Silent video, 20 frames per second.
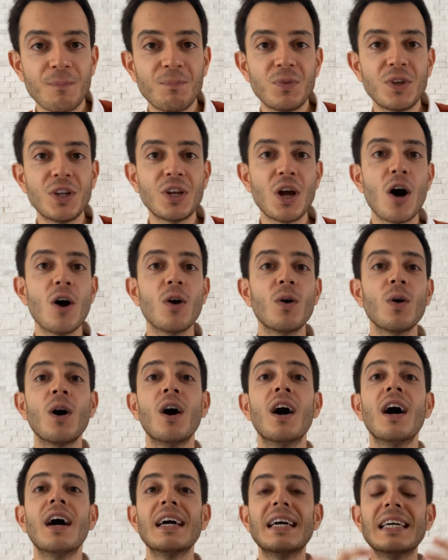You know,
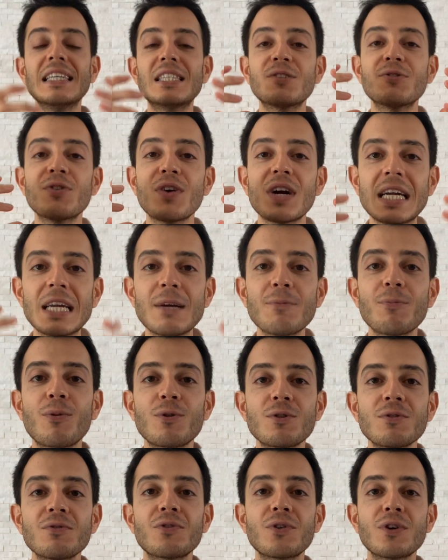it's very
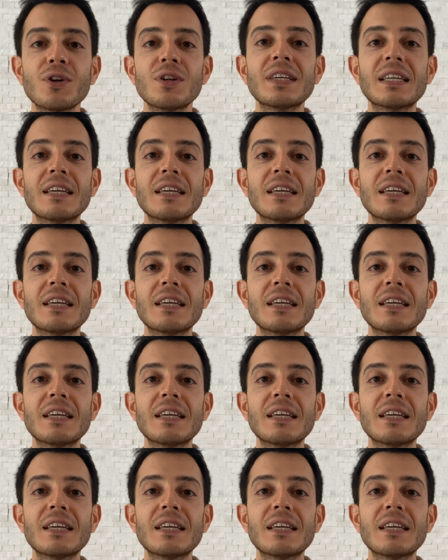important for you to